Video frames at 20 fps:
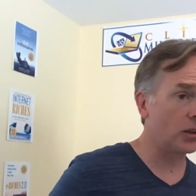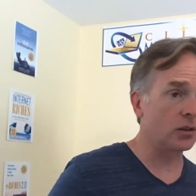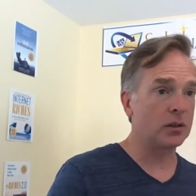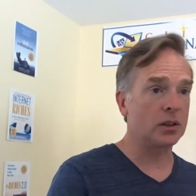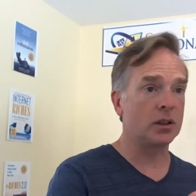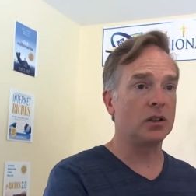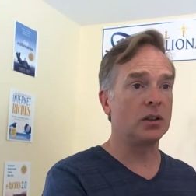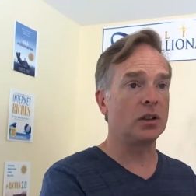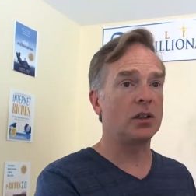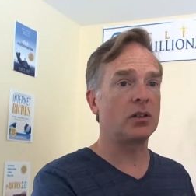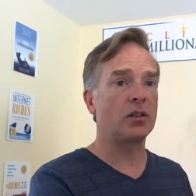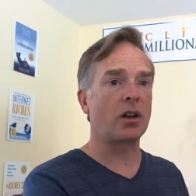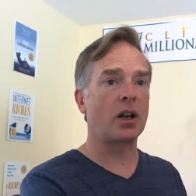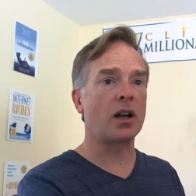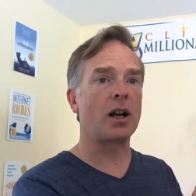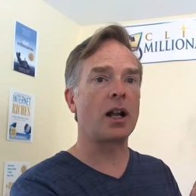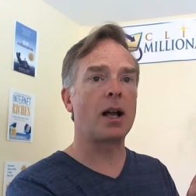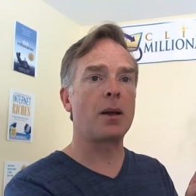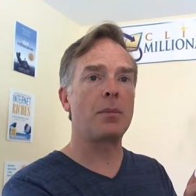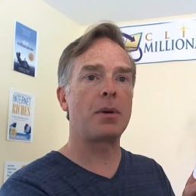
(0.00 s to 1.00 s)
here it is on
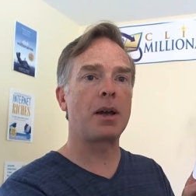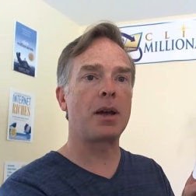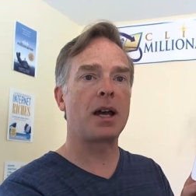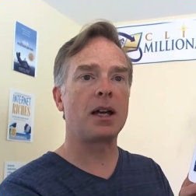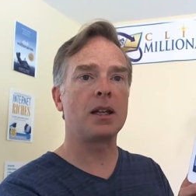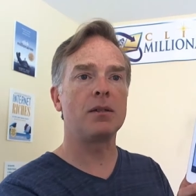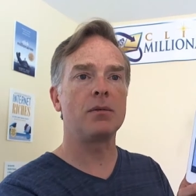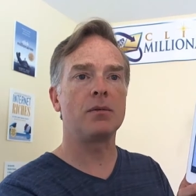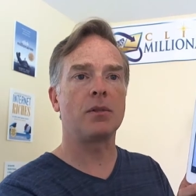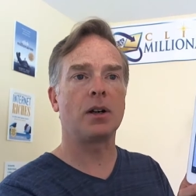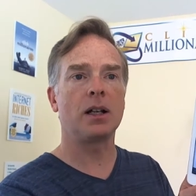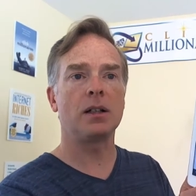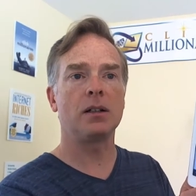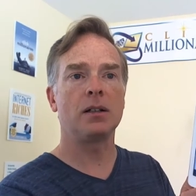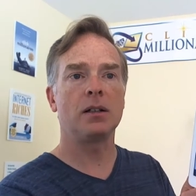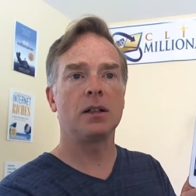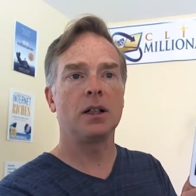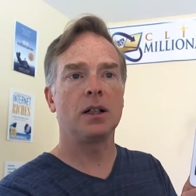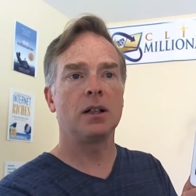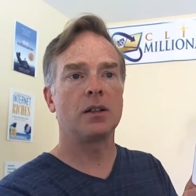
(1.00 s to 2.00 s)
an iPad, right?
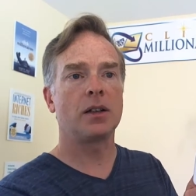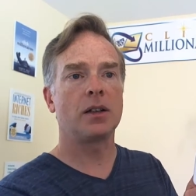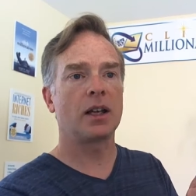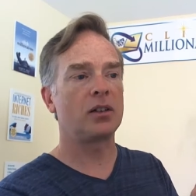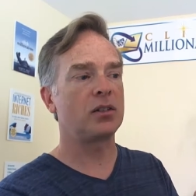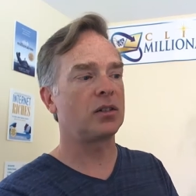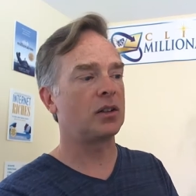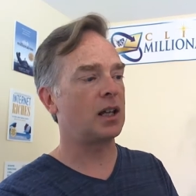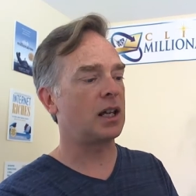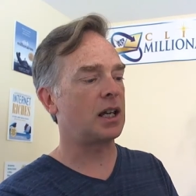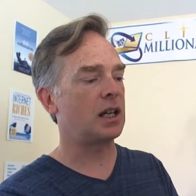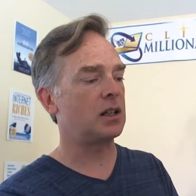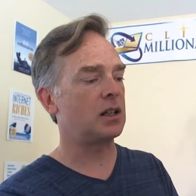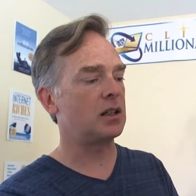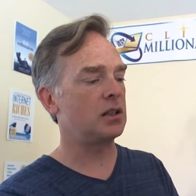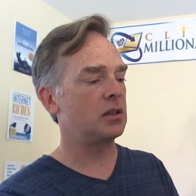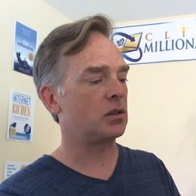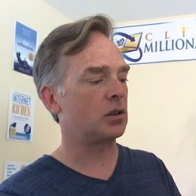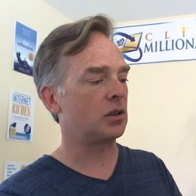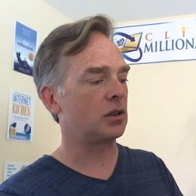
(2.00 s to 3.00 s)
Nice and handy.
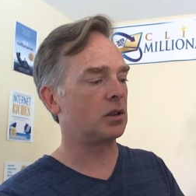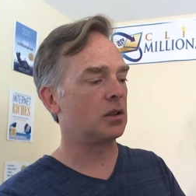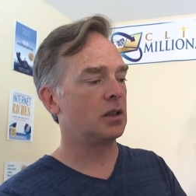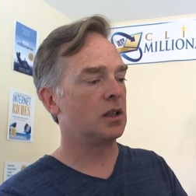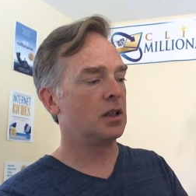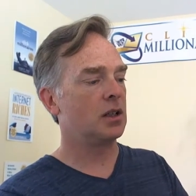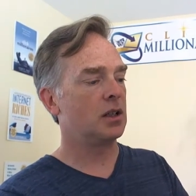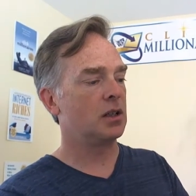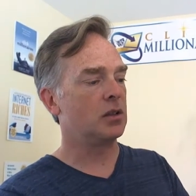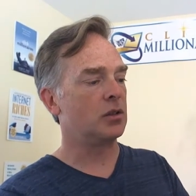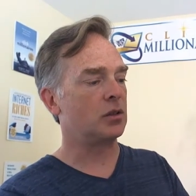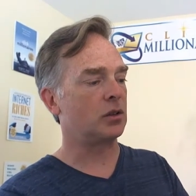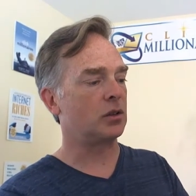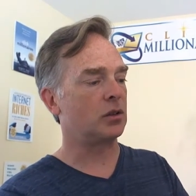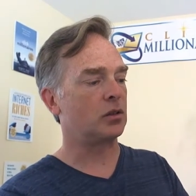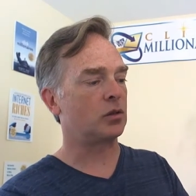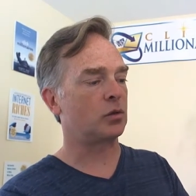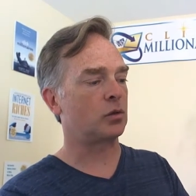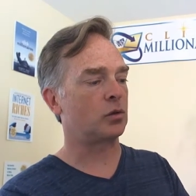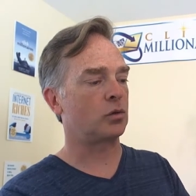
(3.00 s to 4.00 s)
You can, you can
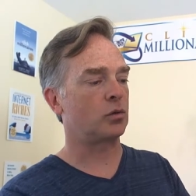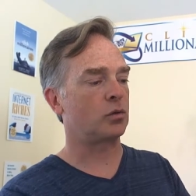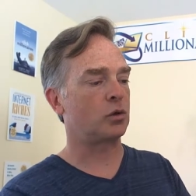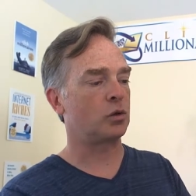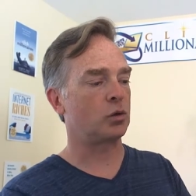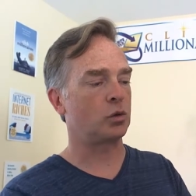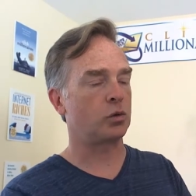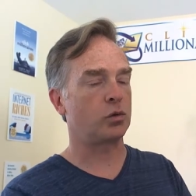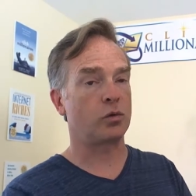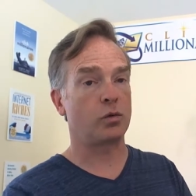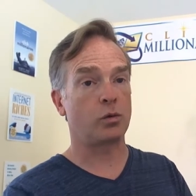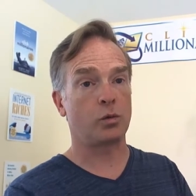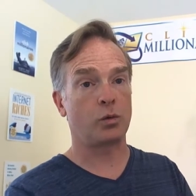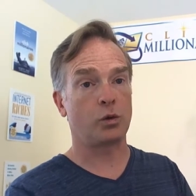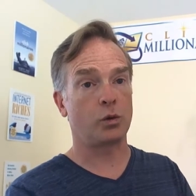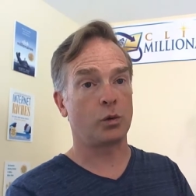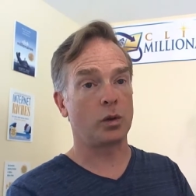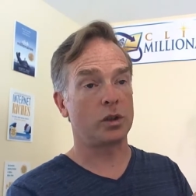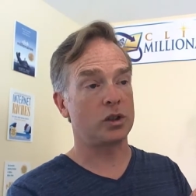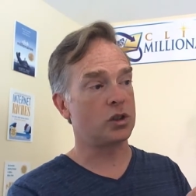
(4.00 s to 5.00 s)

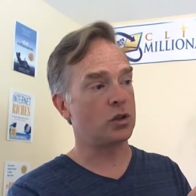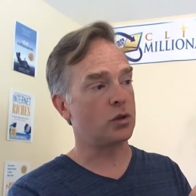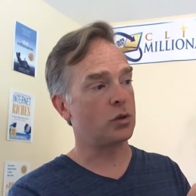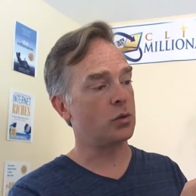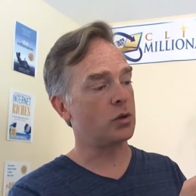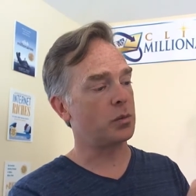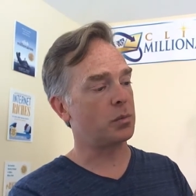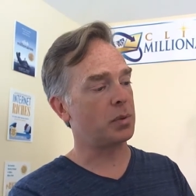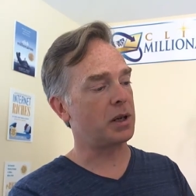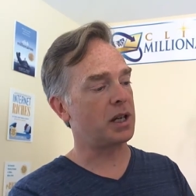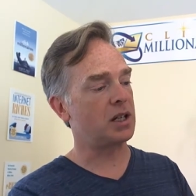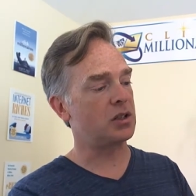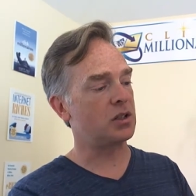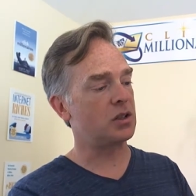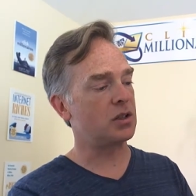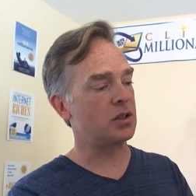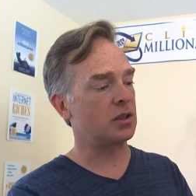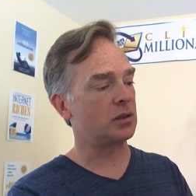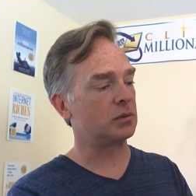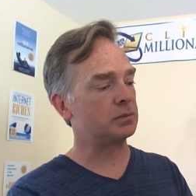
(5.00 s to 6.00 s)
switch through the
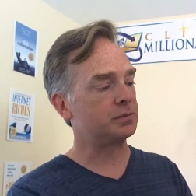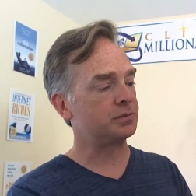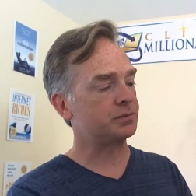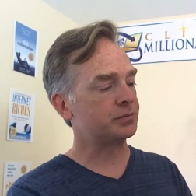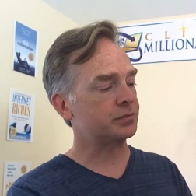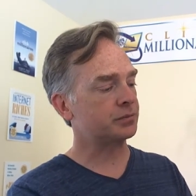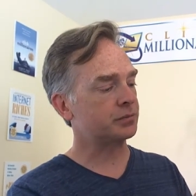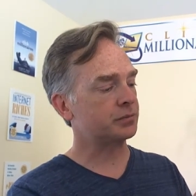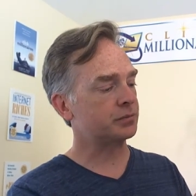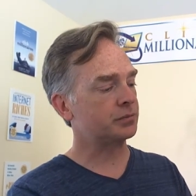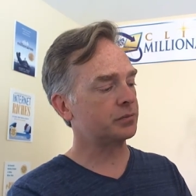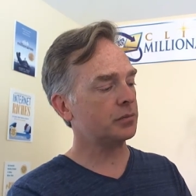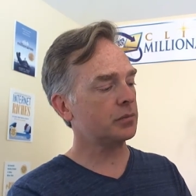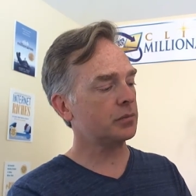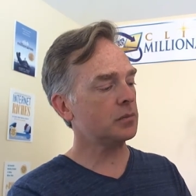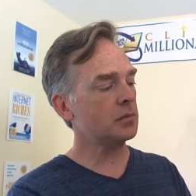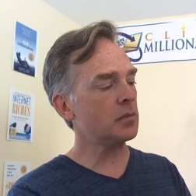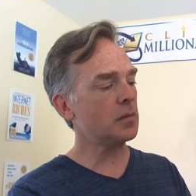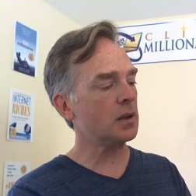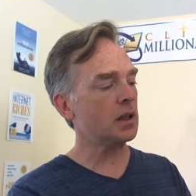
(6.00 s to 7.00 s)
pages and
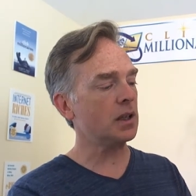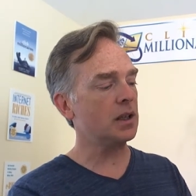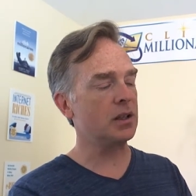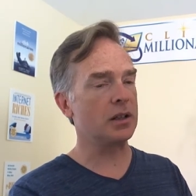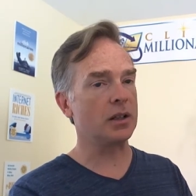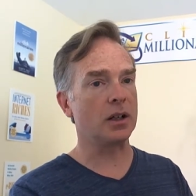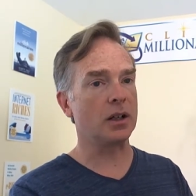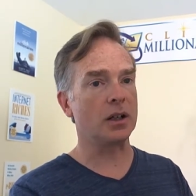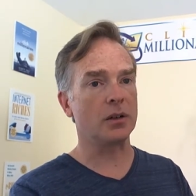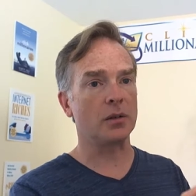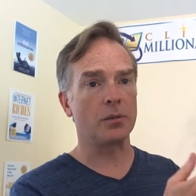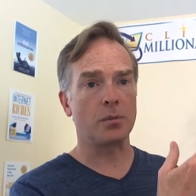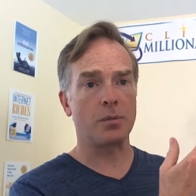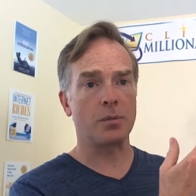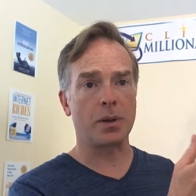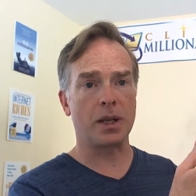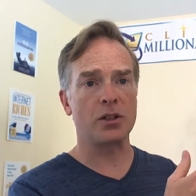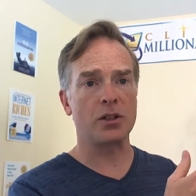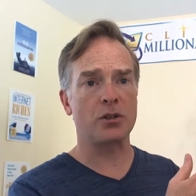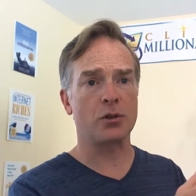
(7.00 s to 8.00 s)
and uh,
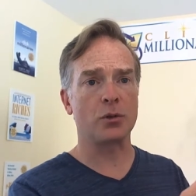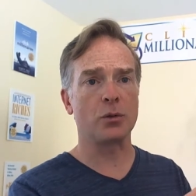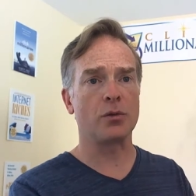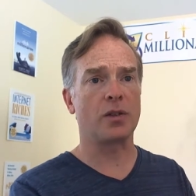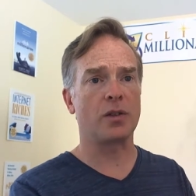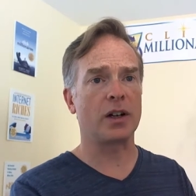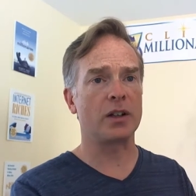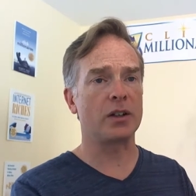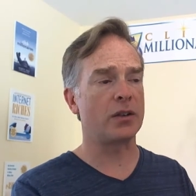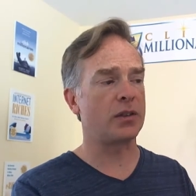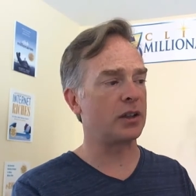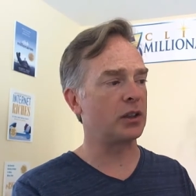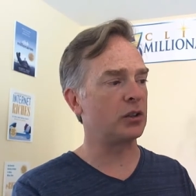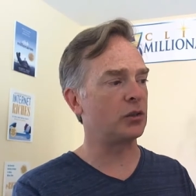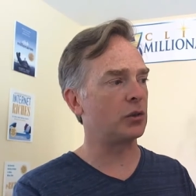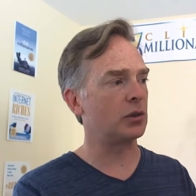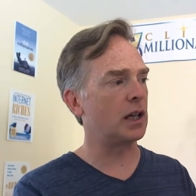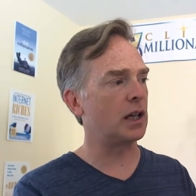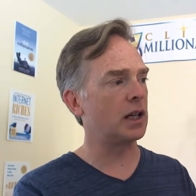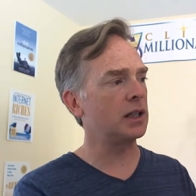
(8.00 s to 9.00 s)
page through and find the things
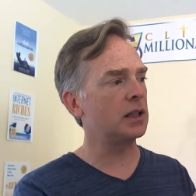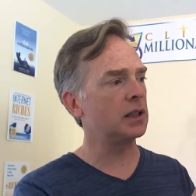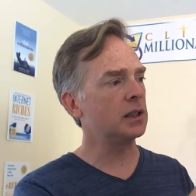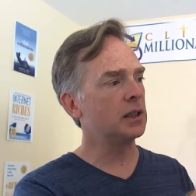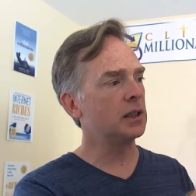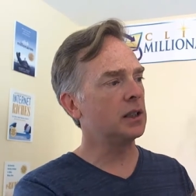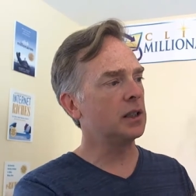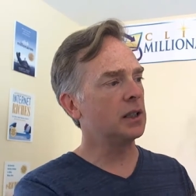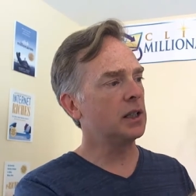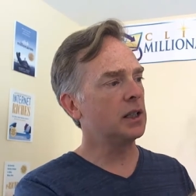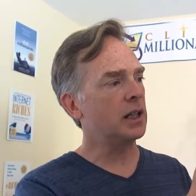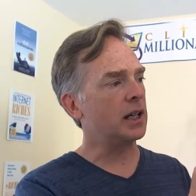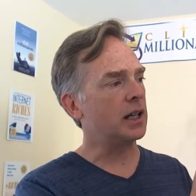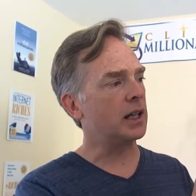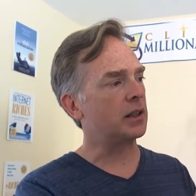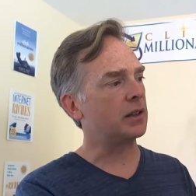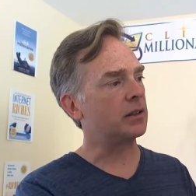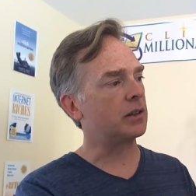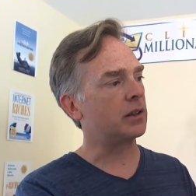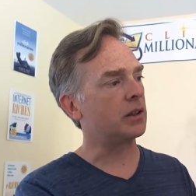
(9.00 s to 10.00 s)
you like.
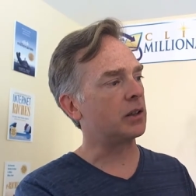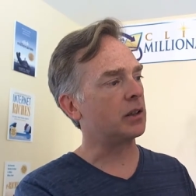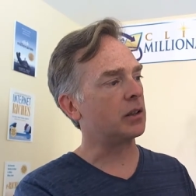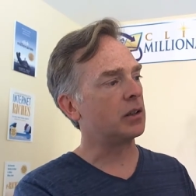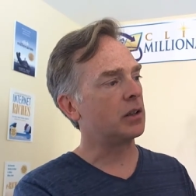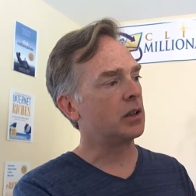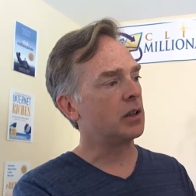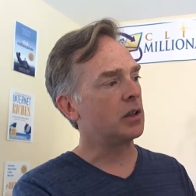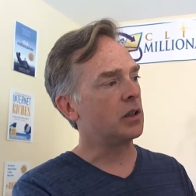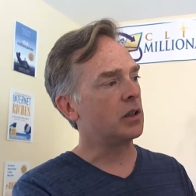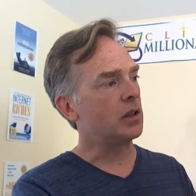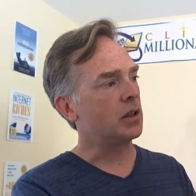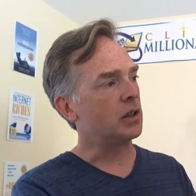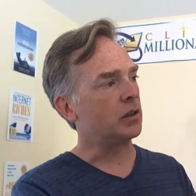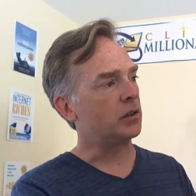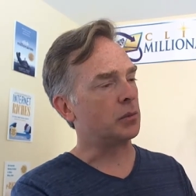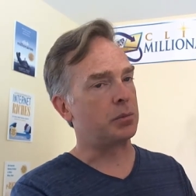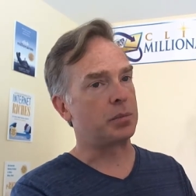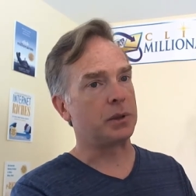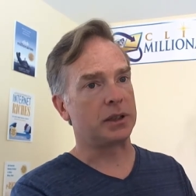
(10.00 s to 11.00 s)
And uh, it's
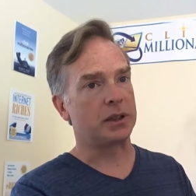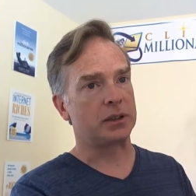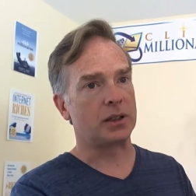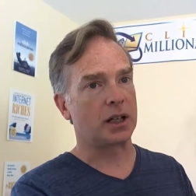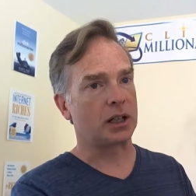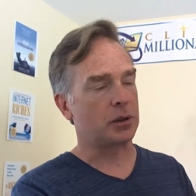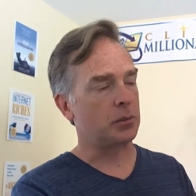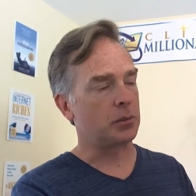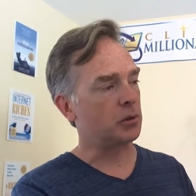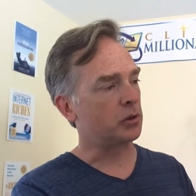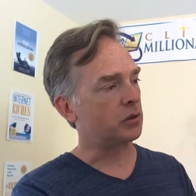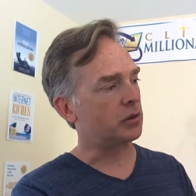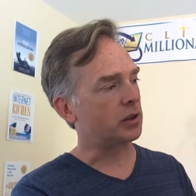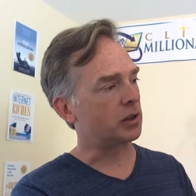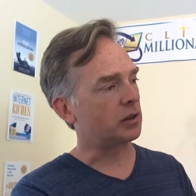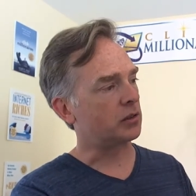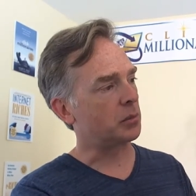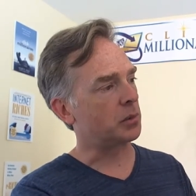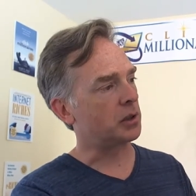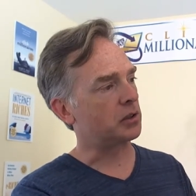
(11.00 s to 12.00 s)
a big document, so it
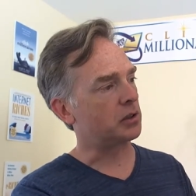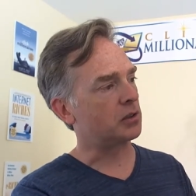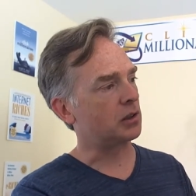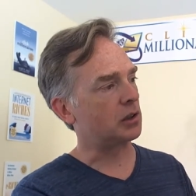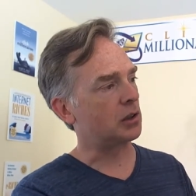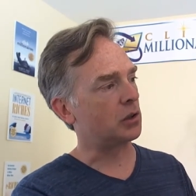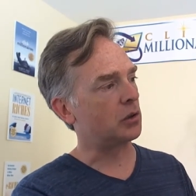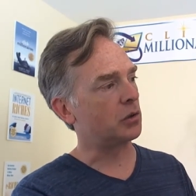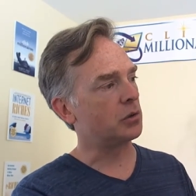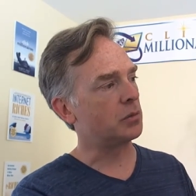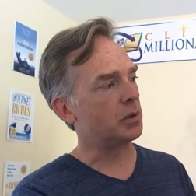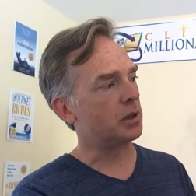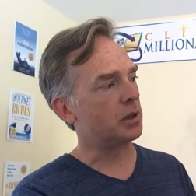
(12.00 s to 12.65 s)
takes a minute to load. But